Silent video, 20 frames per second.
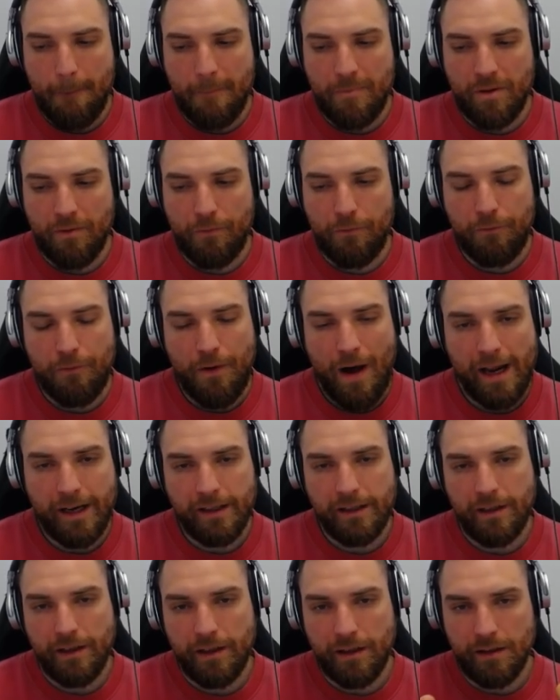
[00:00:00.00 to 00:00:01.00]

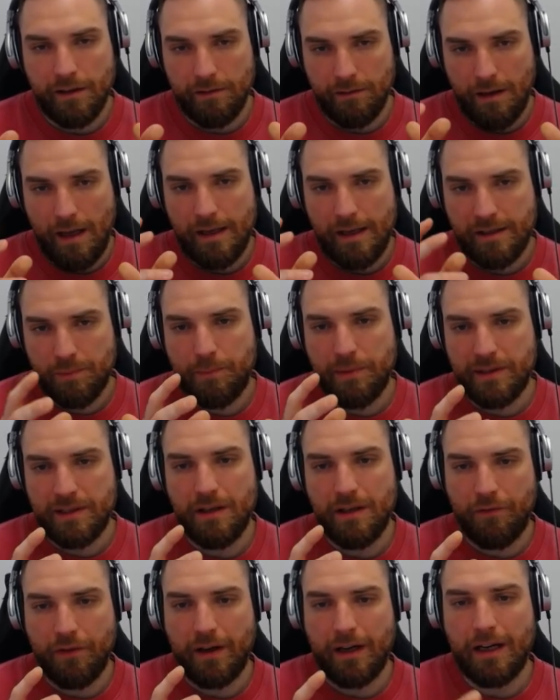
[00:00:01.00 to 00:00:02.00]
finding a
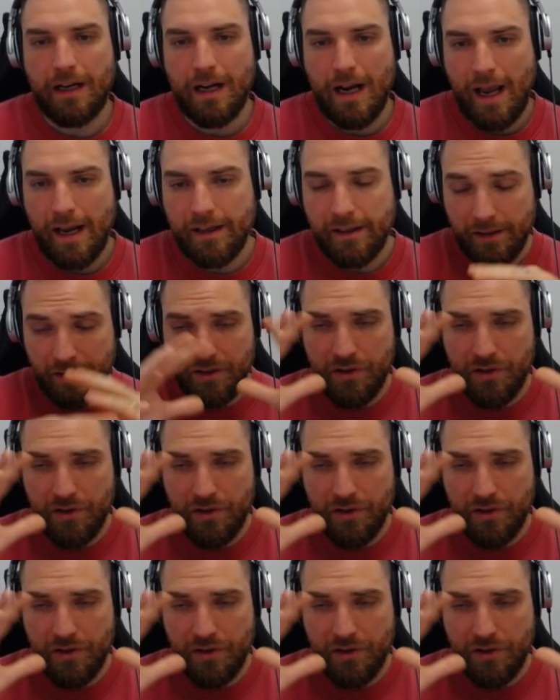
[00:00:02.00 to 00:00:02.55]
specific client